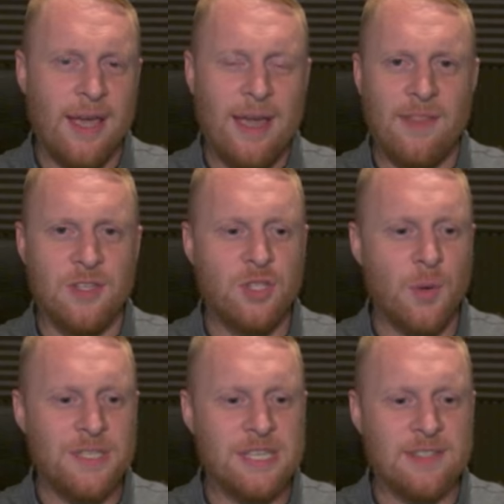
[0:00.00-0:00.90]
Uh, there's
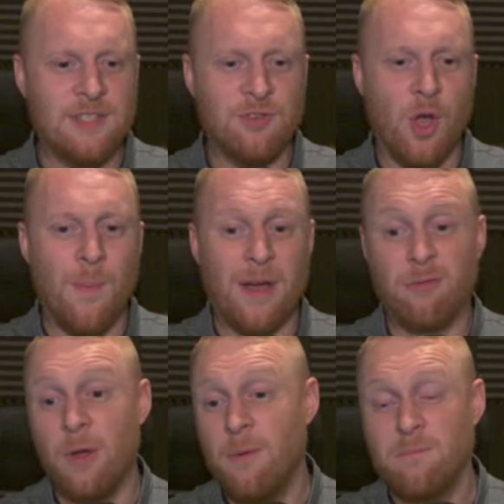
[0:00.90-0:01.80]
no incentive to go back
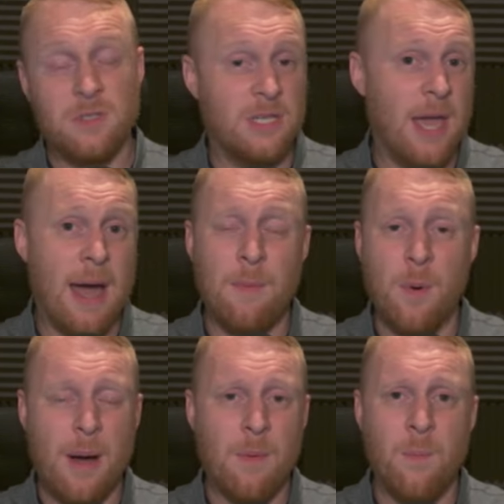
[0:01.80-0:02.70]
through it. So yeah, I'm,
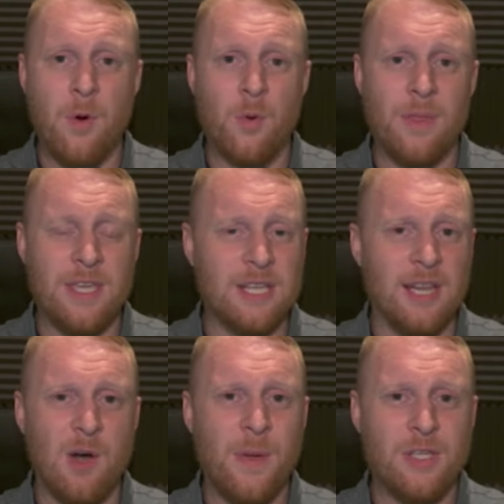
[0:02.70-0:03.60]
I'm on board with this. A
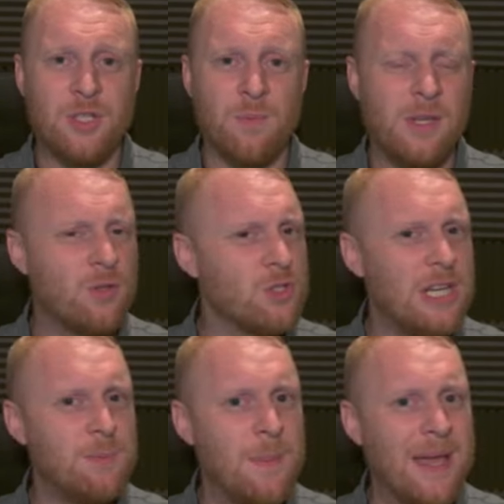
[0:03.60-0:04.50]
little bit of something doesn't
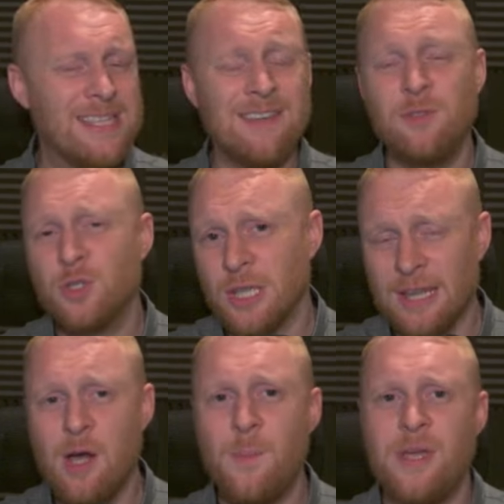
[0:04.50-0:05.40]
need to be massive, just a
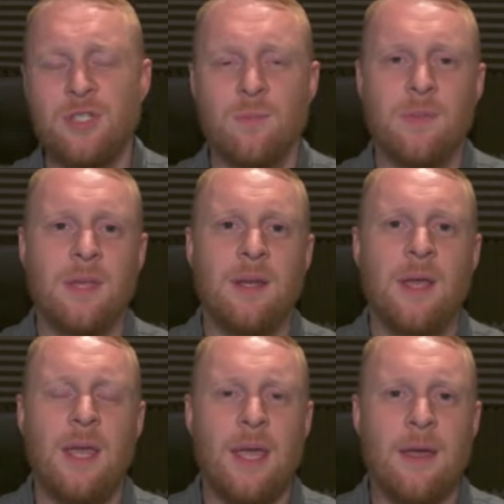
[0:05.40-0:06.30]
little bit of something
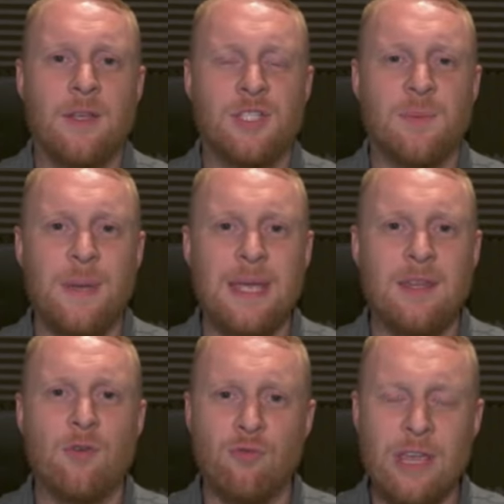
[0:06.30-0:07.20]
uh, to
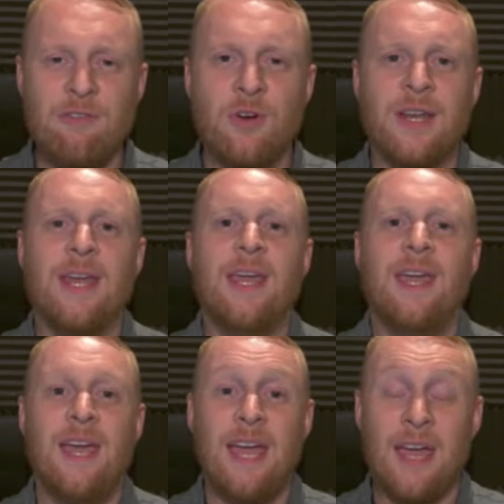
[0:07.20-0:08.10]
mean that rerunning it
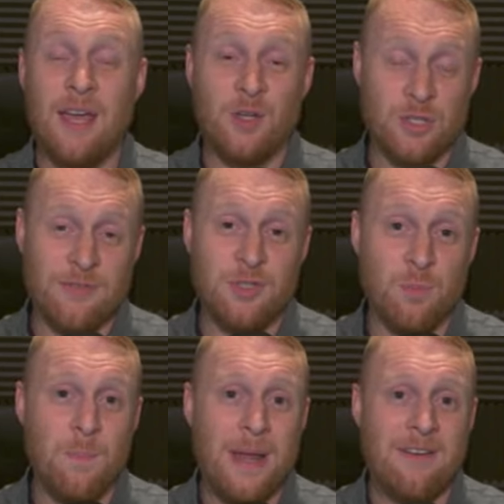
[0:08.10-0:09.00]
uh, does have
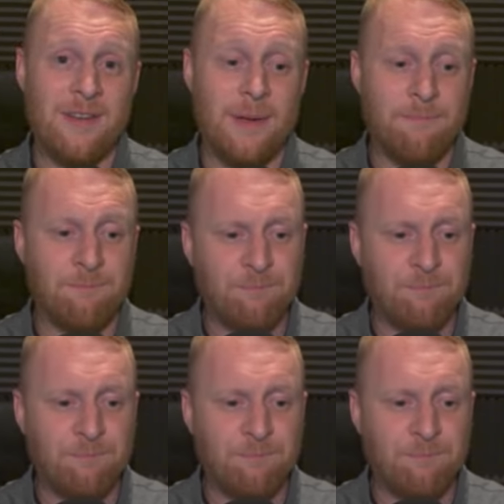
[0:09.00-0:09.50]
some benefit.